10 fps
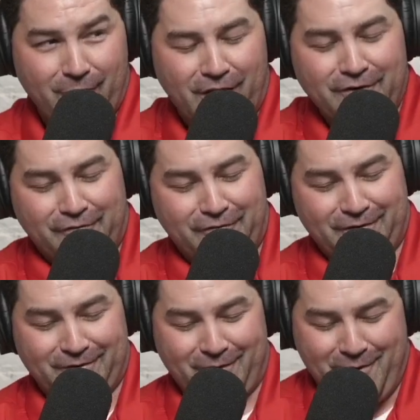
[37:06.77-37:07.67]

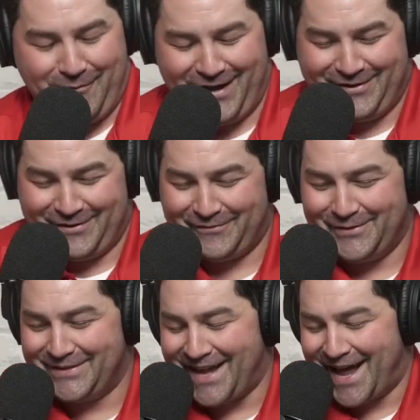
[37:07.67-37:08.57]
wonderful,
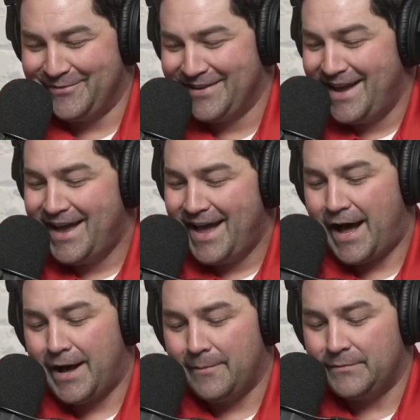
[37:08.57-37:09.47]
wonderful times. I